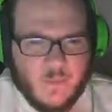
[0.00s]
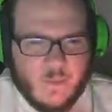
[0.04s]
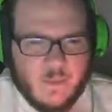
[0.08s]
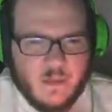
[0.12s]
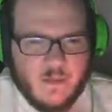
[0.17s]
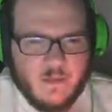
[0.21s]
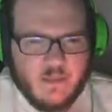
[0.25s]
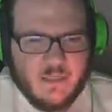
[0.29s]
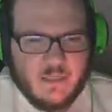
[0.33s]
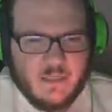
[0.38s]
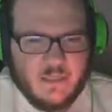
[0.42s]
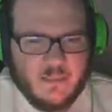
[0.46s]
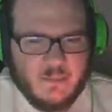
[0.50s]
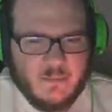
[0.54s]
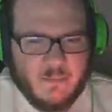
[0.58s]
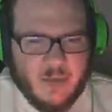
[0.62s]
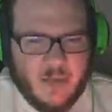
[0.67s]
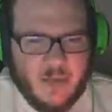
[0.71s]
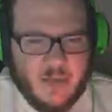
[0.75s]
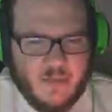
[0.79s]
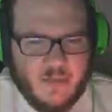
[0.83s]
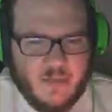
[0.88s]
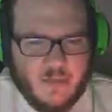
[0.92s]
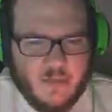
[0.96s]
This is
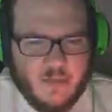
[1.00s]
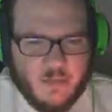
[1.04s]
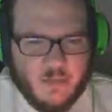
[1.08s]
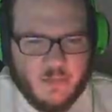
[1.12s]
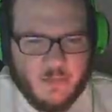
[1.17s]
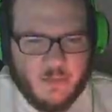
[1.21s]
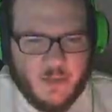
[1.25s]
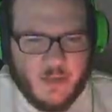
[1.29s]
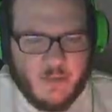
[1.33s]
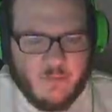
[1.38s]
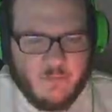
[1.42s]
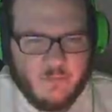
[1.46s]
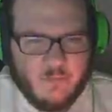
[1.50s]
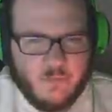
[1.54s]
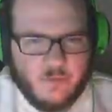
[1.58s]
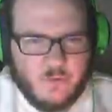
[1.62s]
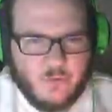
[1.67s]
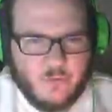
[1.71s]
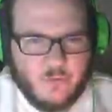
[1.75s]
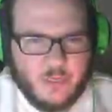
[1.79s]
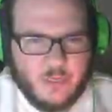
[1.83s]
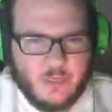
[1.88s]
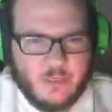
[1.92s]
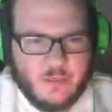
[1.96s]
Mytha, the Baneful
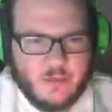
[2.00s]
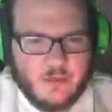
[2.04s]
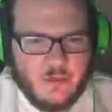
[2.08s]
Queen.